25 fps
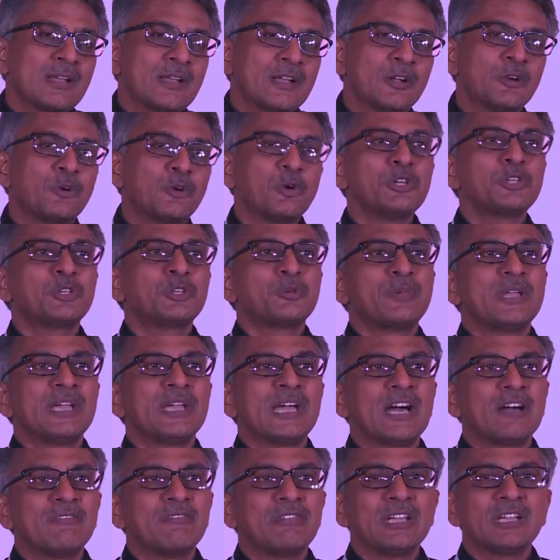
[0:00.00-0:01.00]
going to be
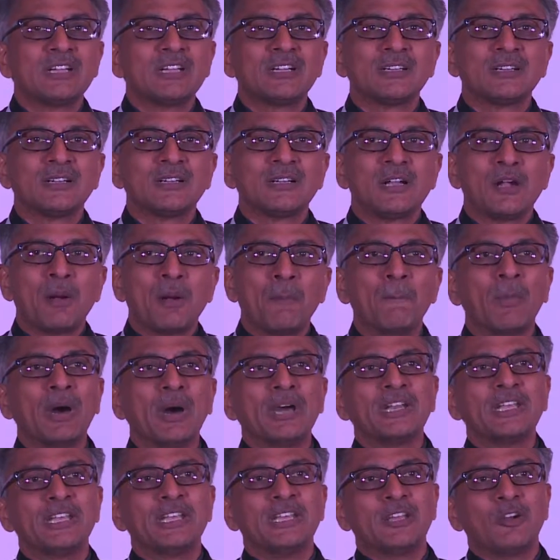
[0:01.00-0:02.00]
having
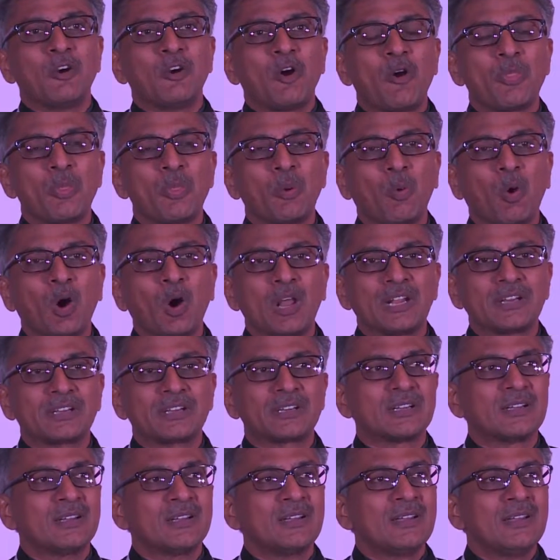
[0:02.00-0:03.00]
money on the wallet.
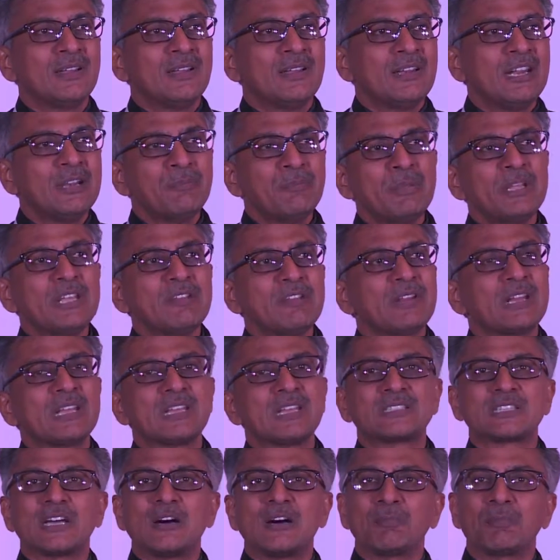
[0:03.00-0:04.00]
Let me give an
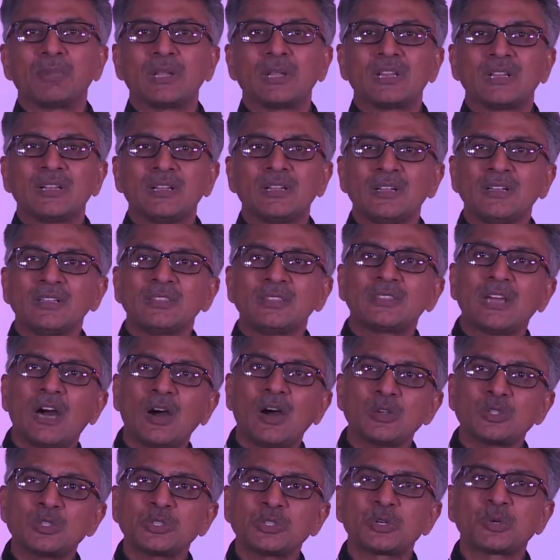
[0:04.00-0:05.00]
example.
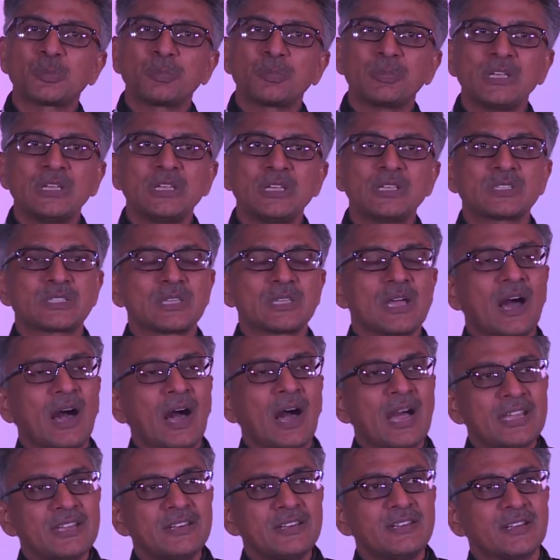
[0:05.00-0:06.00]
1,000 rupees
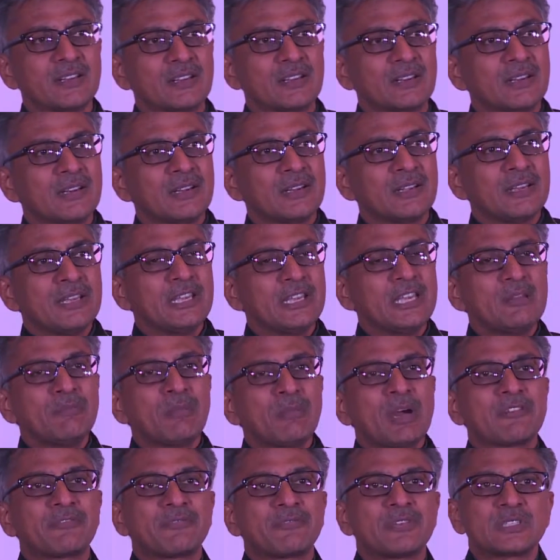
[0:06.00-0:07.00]
idle in
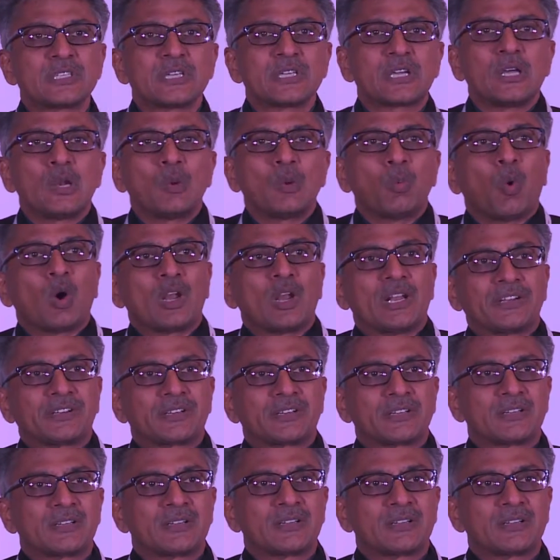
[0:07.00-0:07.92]
my physical wallet.